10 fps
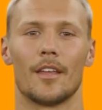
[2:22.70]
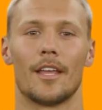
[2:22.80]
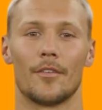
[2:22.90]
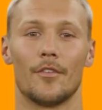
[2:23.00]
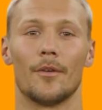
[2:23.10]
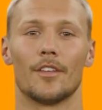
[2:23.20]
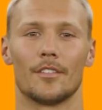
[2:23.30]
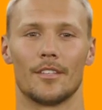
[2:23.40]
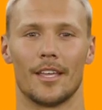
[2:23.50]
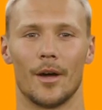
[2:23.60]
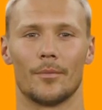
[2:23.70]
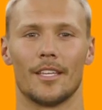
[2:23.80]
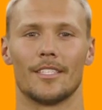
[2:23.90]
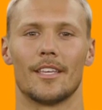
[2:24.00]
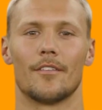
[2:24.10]
information that helps
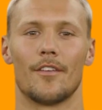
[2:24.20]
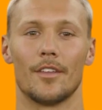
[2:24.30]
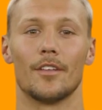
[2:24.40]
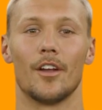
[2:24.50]
identify the